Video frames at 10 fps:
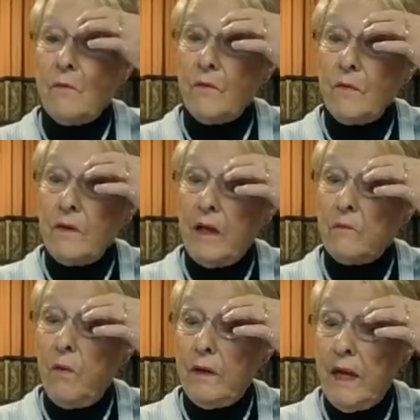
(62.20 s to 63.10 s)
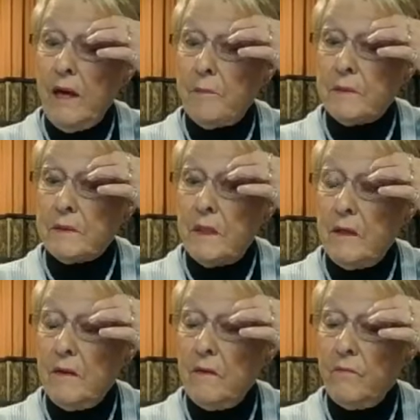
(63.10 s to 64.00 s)
what, that what happened,
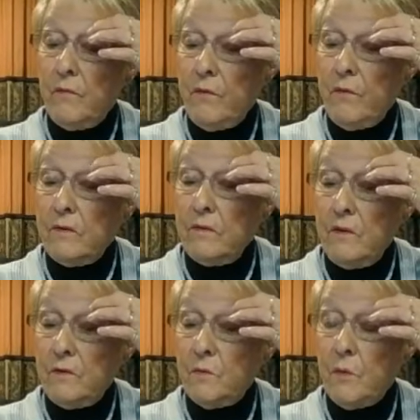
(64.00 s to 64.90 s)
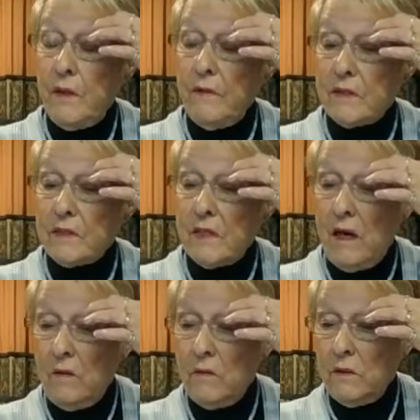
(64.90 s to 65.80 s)
you know, to bring this
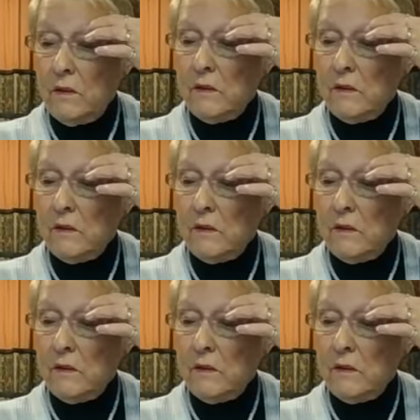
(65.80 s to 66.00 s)
on.